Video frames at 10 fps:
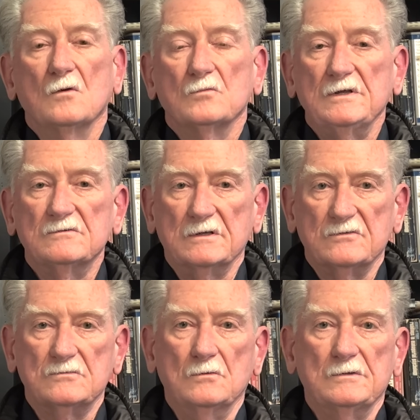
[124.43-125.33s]
Please let
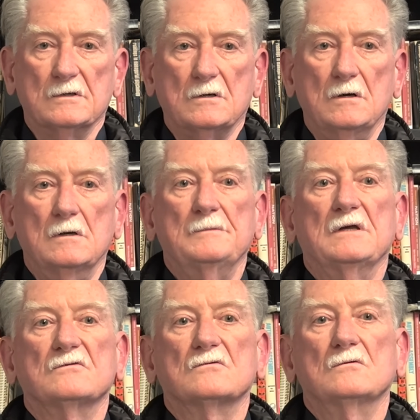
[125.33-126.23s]
us know in the
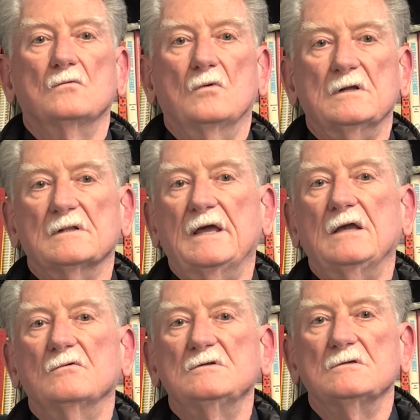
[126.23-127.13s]
comments what
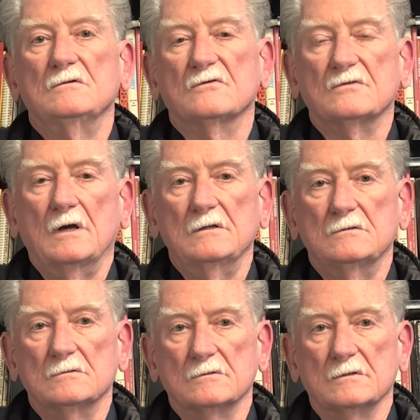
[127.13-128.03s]
language you decided
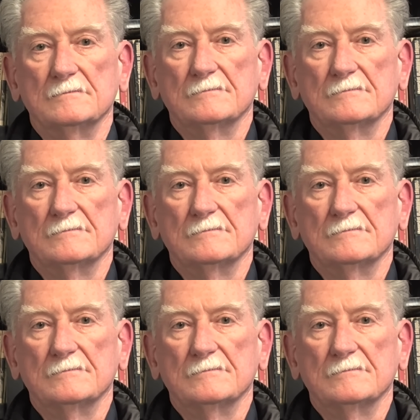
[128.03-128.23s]
to learn.